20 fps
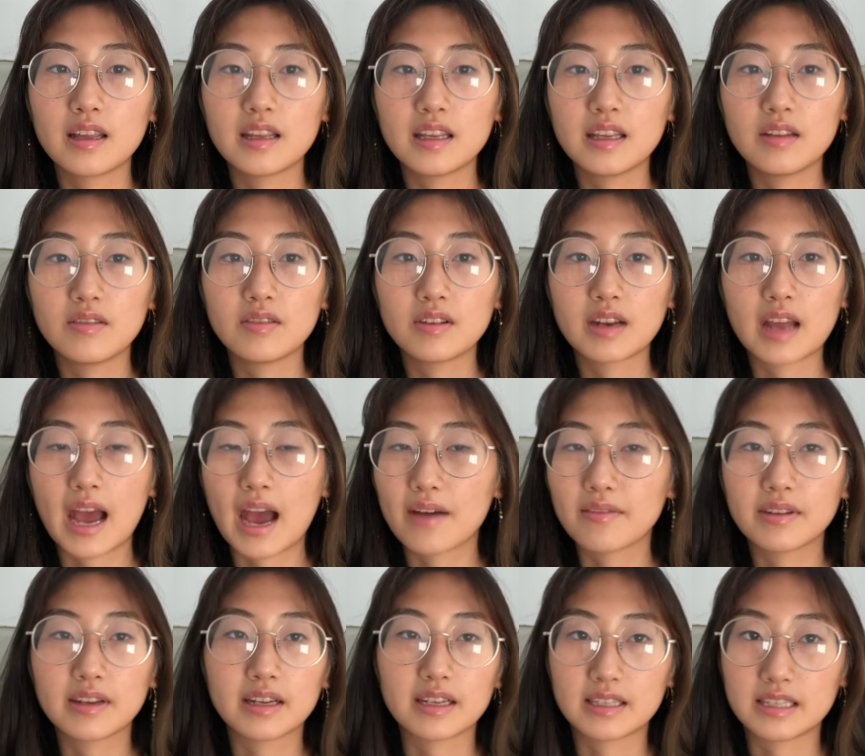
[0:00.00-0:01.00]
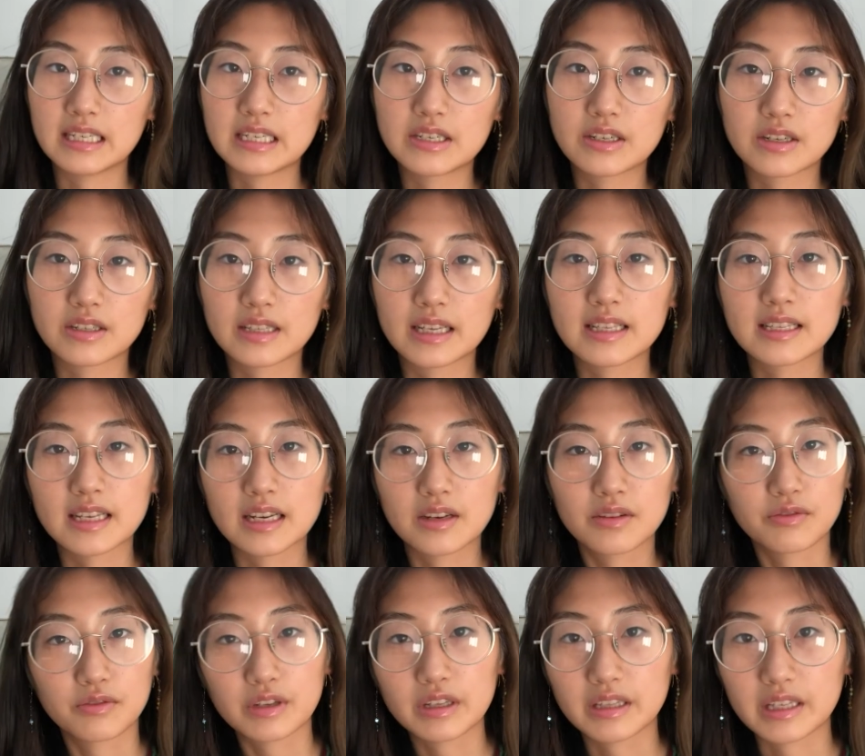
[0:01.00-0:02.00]
even having a teacher that's like a
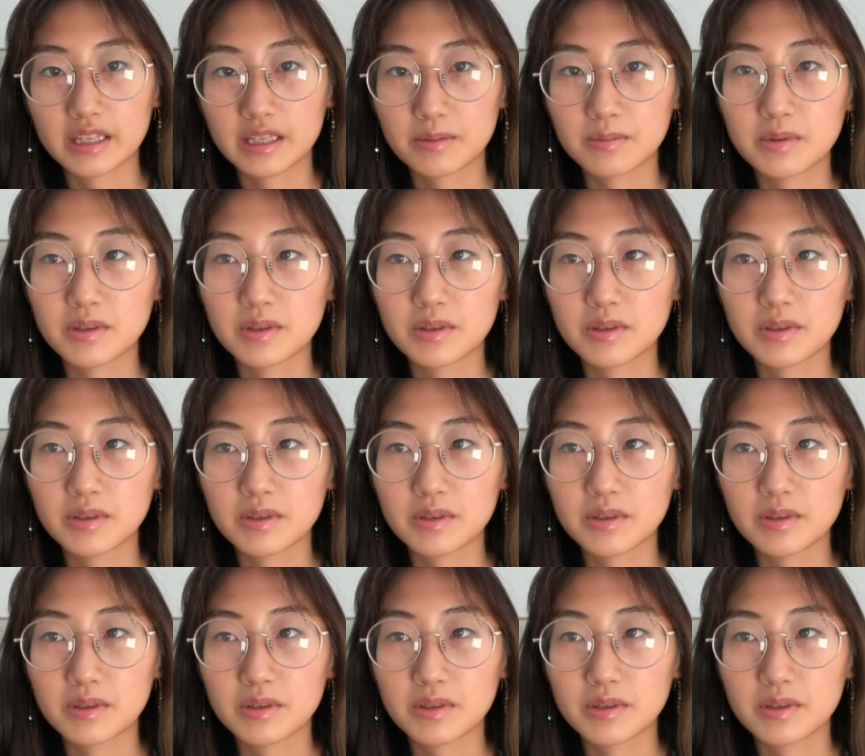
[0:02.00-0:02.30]
freelance